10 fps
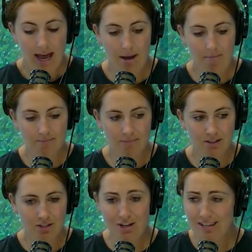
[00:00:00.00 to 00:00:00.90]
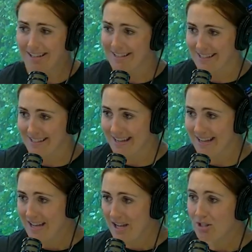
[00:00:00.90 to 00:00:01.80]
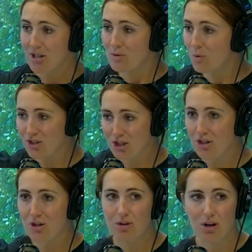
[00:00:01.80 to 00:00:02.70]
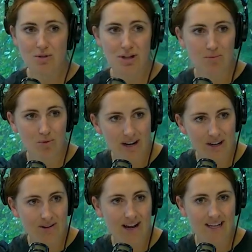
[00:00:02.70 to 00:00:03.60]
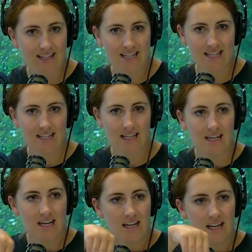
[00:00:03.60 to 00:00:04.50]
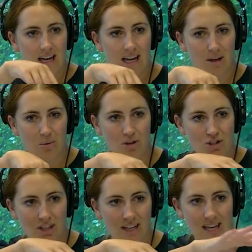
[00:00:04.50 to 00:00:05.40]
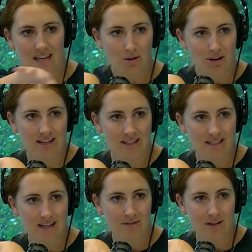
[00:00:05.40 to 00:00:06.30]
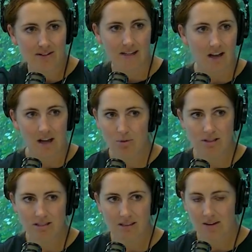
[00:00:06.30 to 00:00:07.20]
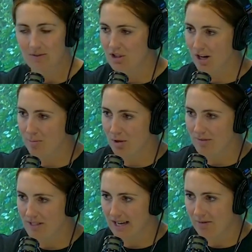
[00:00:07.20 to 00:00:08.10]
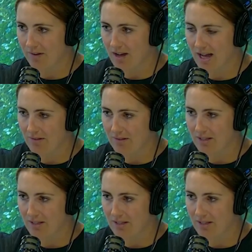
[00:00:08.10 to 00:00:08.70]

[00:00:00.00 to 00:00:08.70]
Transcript: Um, do you get dizzy? Because I was watching you the whole time running around it and uh, watching Ed on it and stuff, and I was like, I would have to jump off and take five.